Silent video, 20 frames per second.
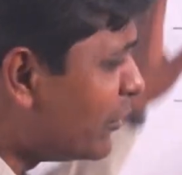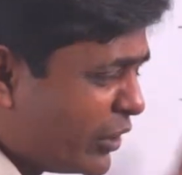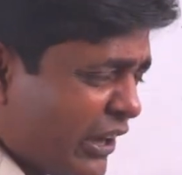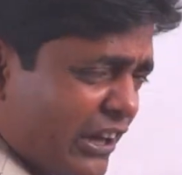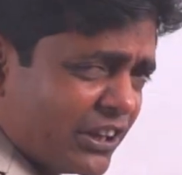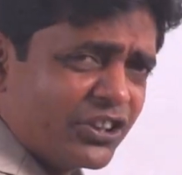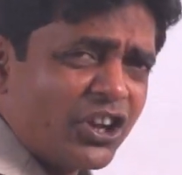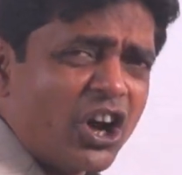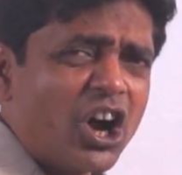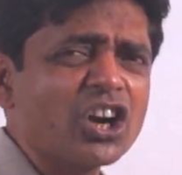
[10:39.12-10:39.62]

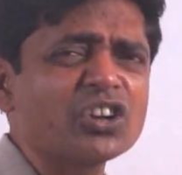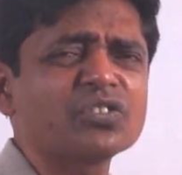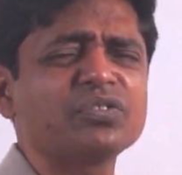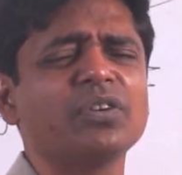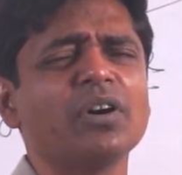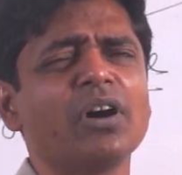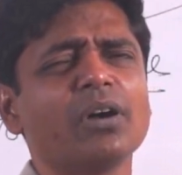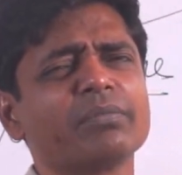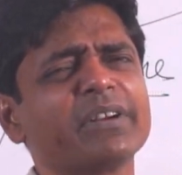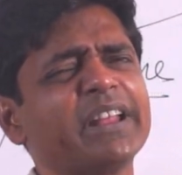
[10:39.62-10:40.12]
will not
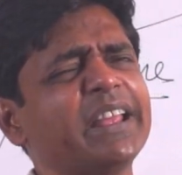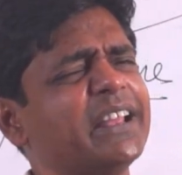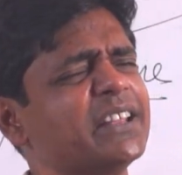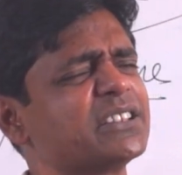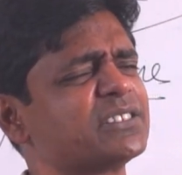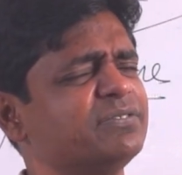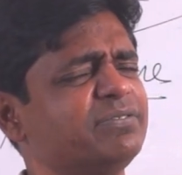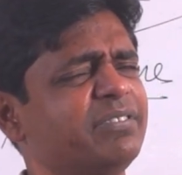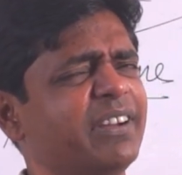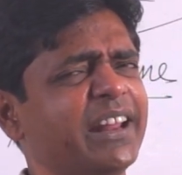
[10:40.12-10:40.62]
form. Ring
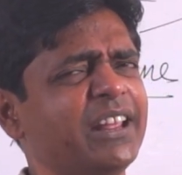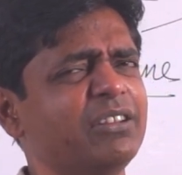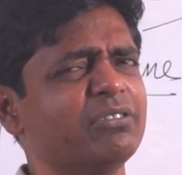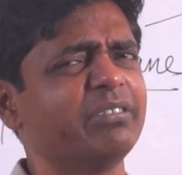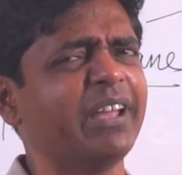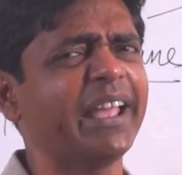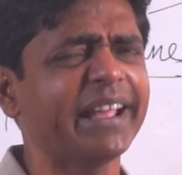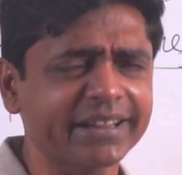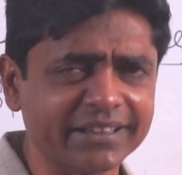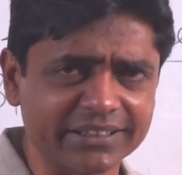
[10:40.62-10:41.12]
is very
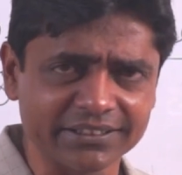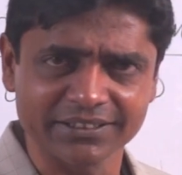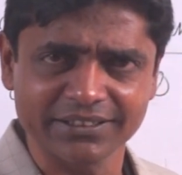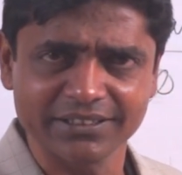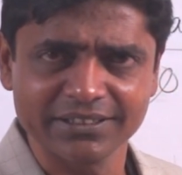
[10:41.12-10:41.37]
weak.